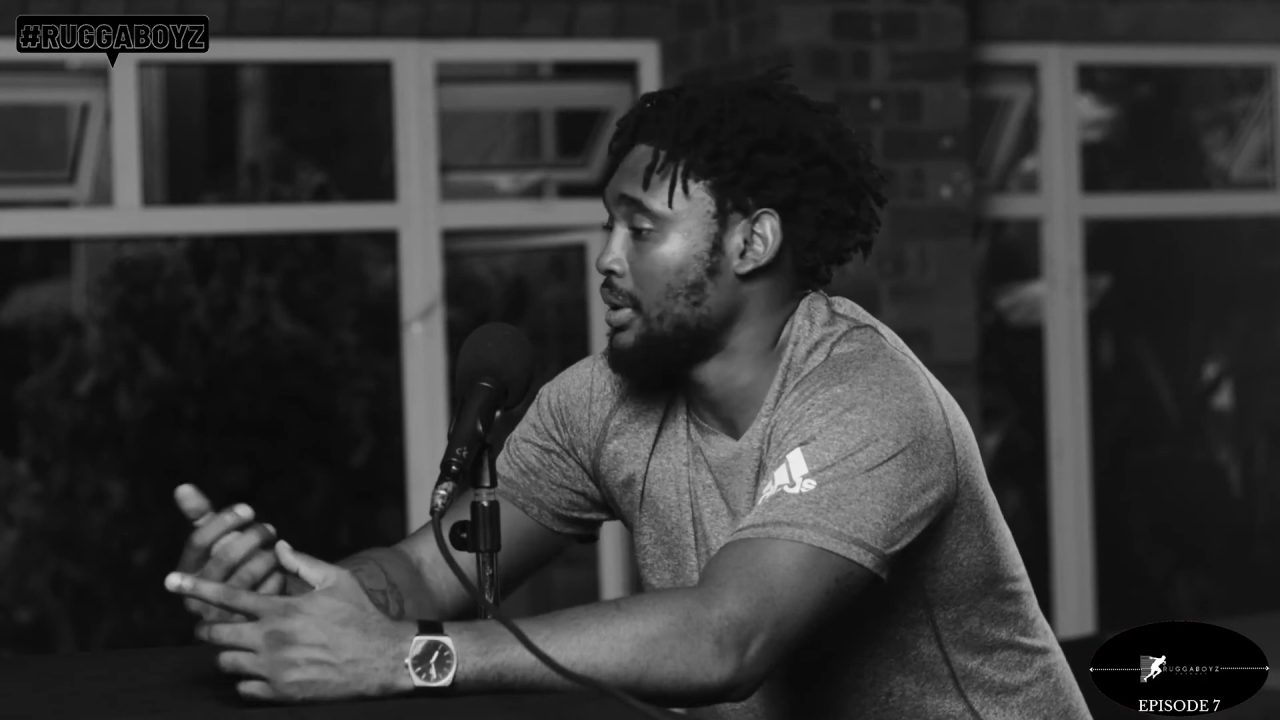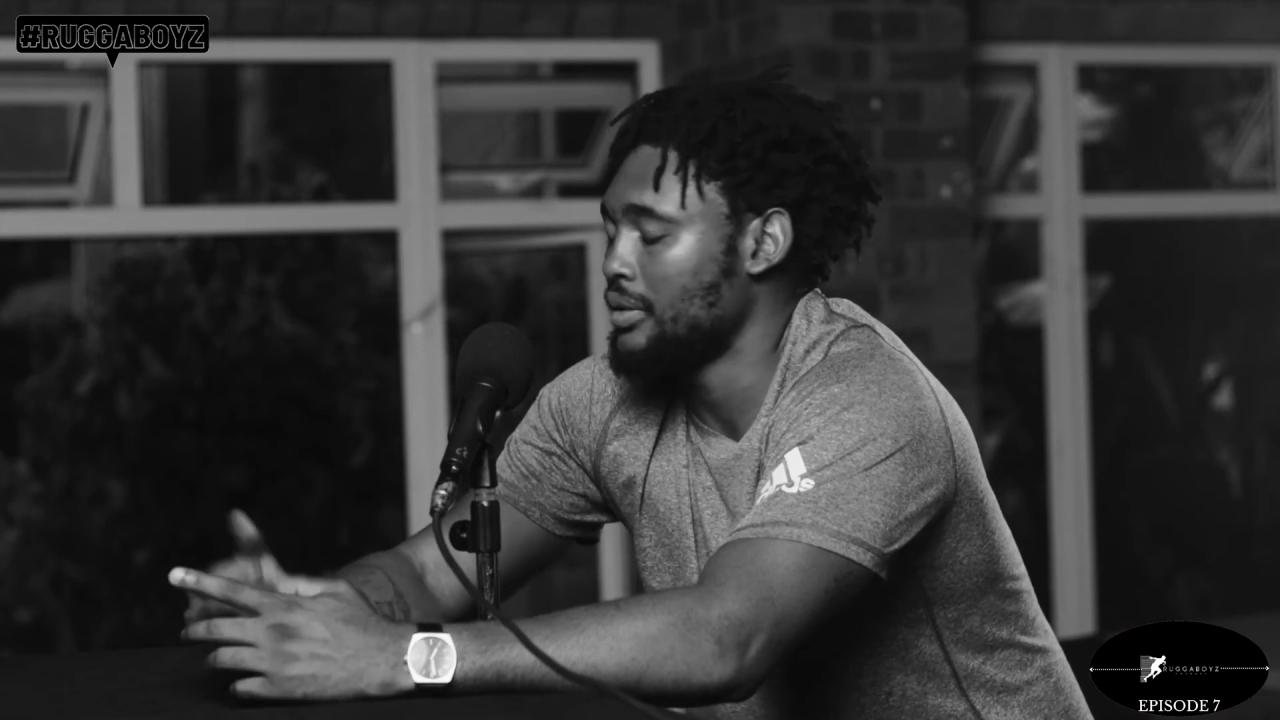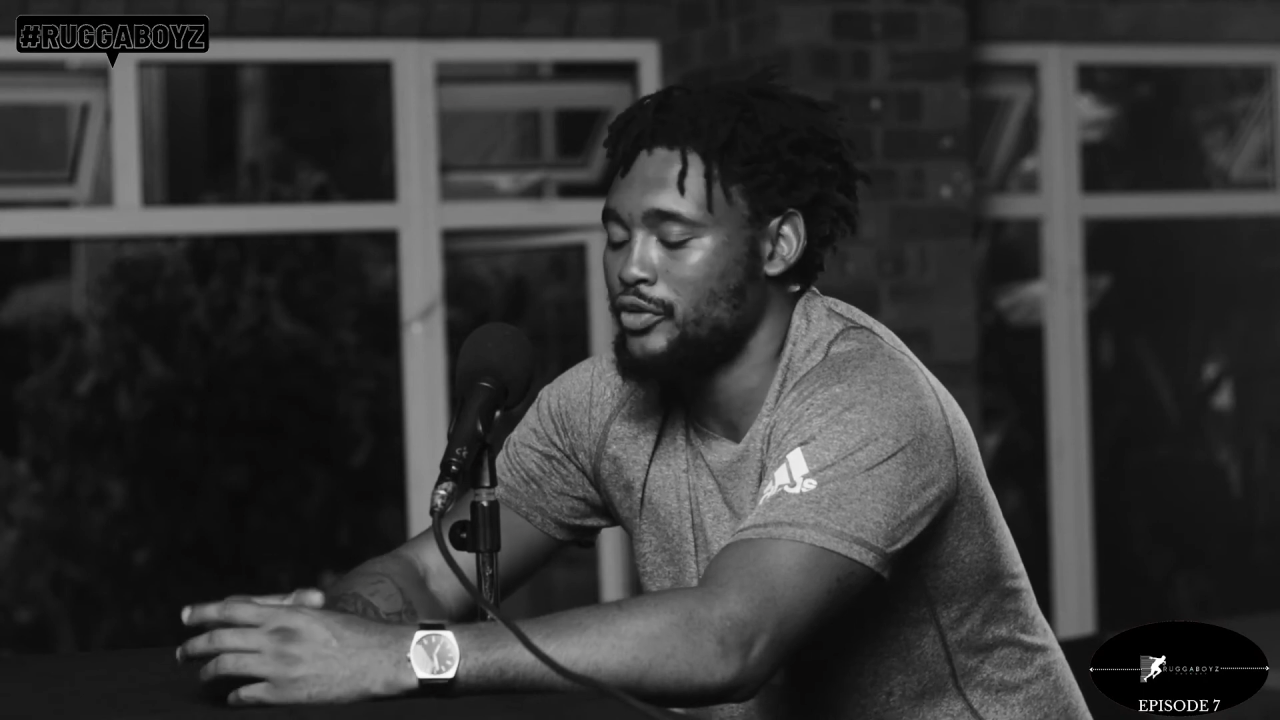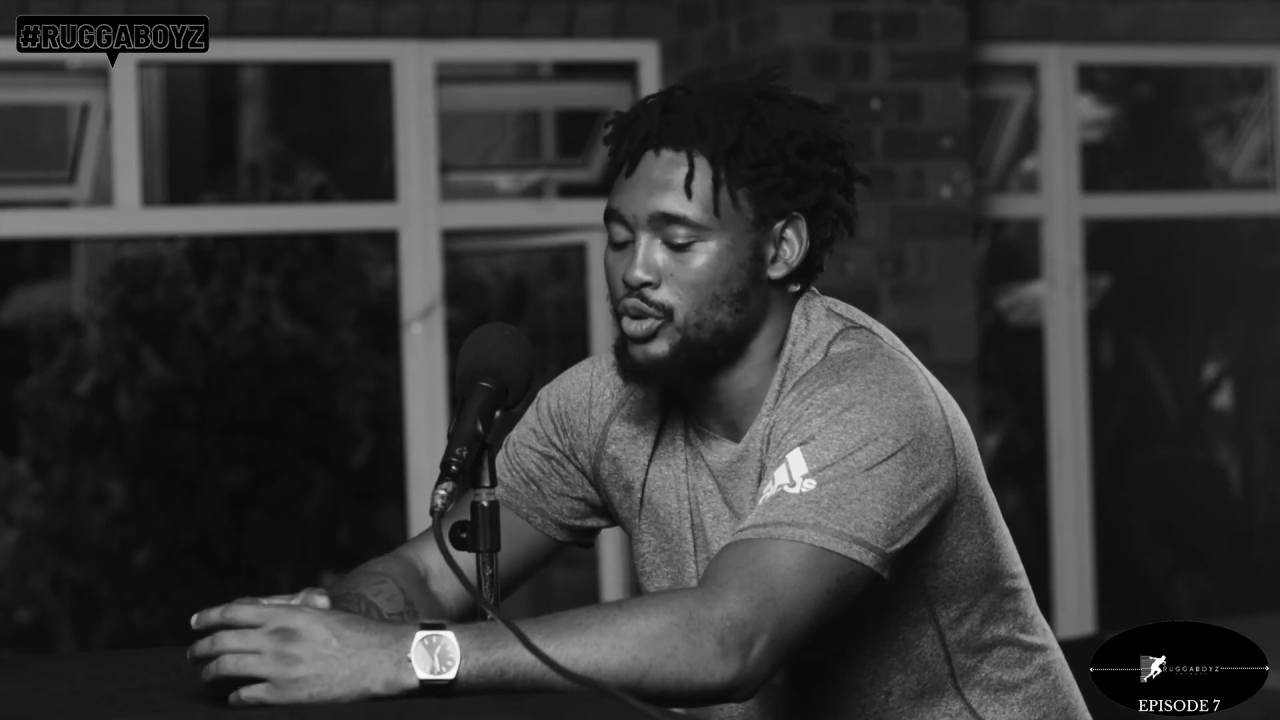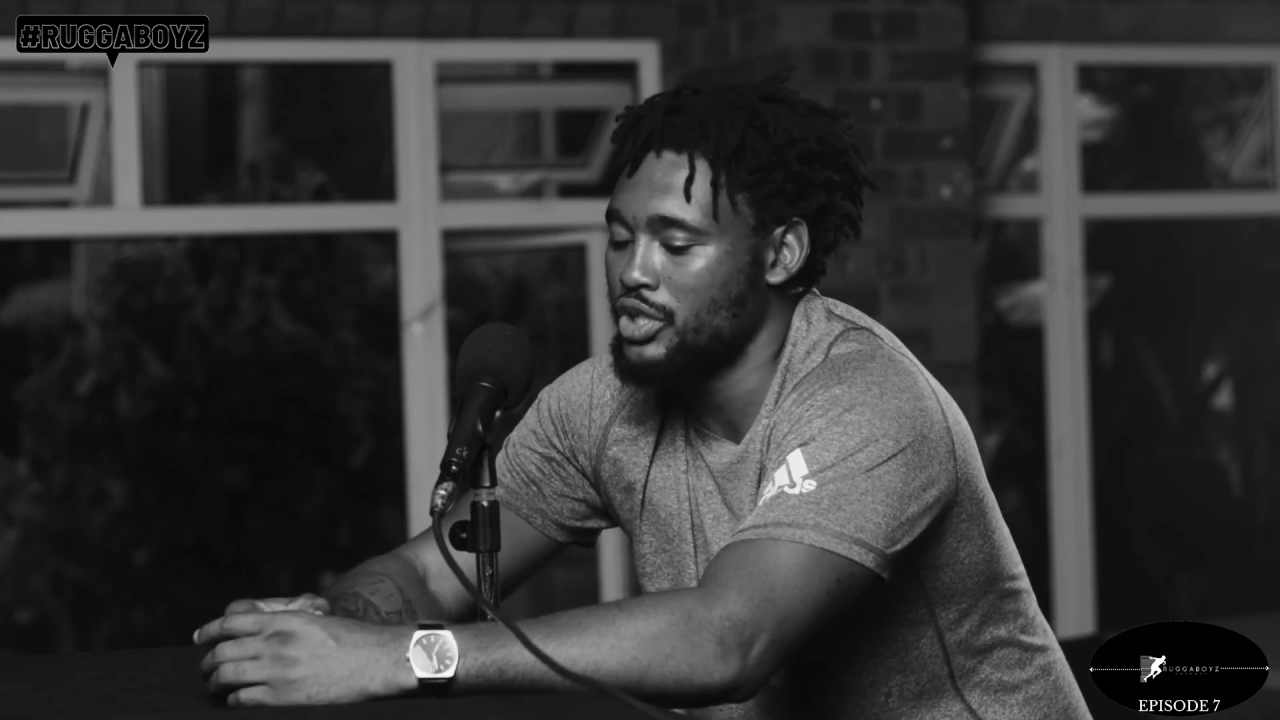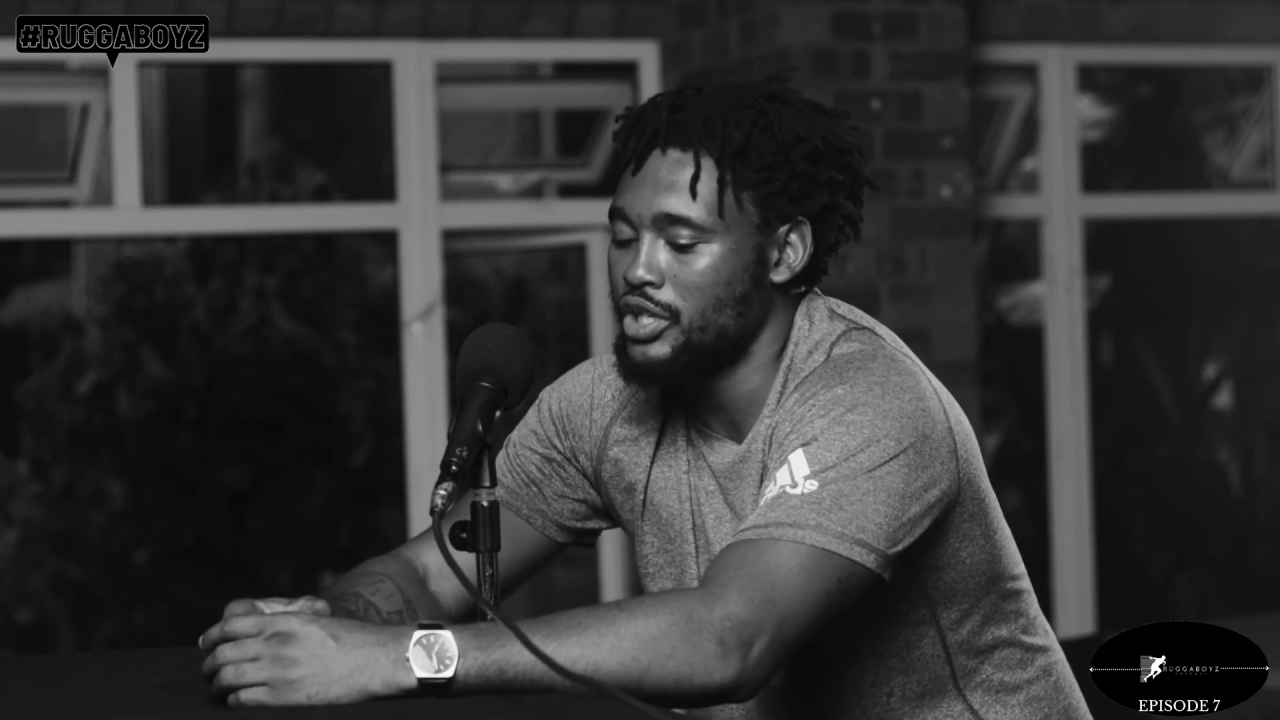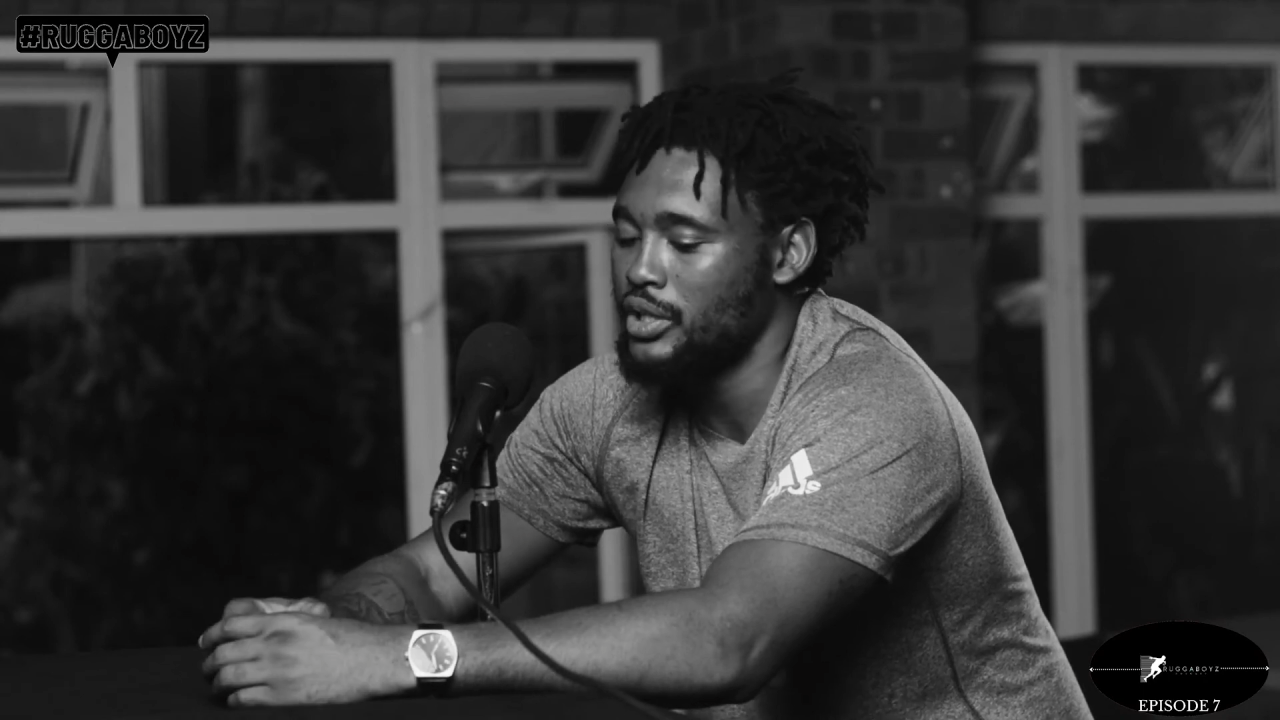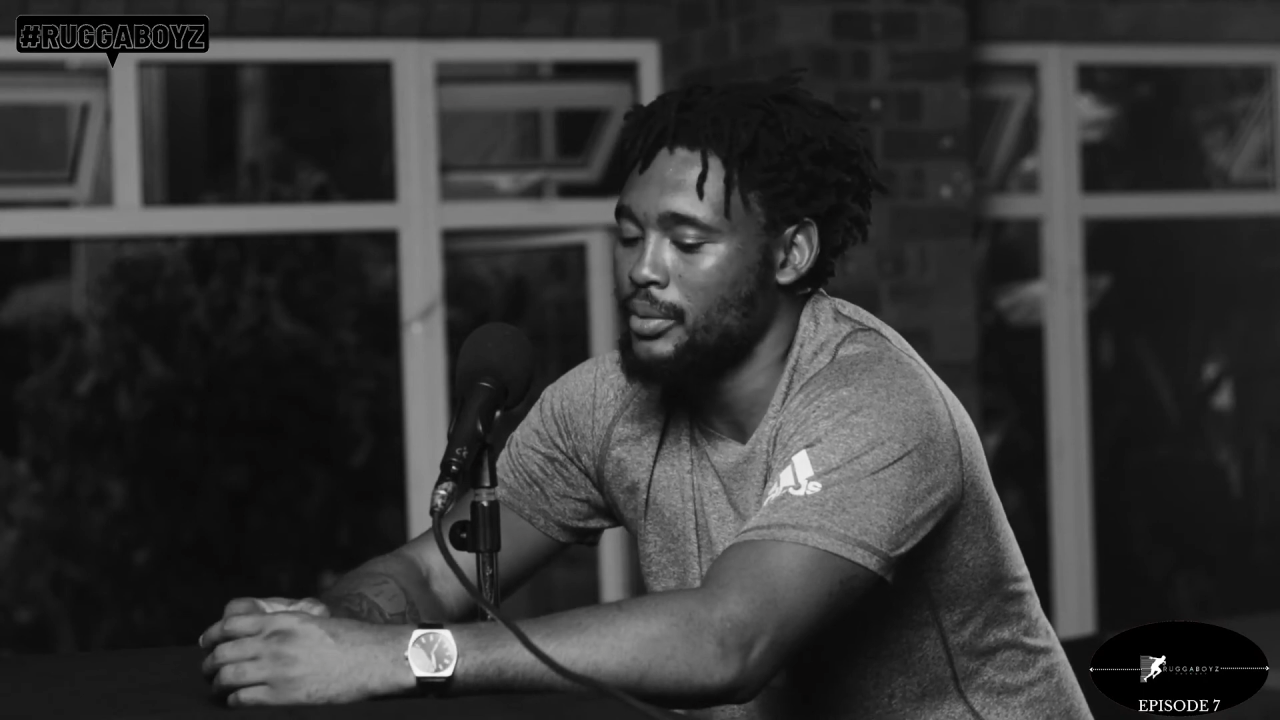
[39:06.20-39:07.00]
Unfortunately,